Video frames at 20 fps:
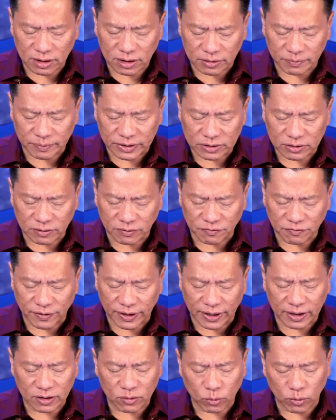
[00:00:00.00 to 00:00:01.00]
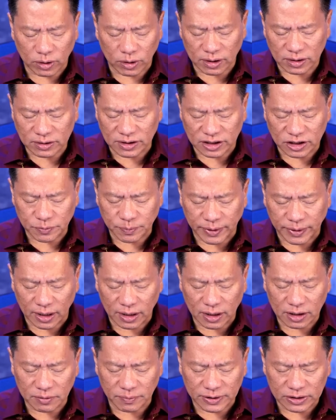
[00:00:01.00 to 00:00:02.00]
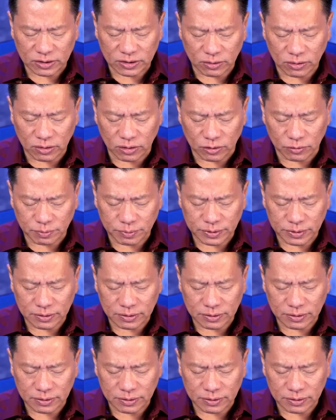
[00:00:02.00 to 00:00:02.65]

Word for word: let me sow faith. Where there is despair, let me sow hope.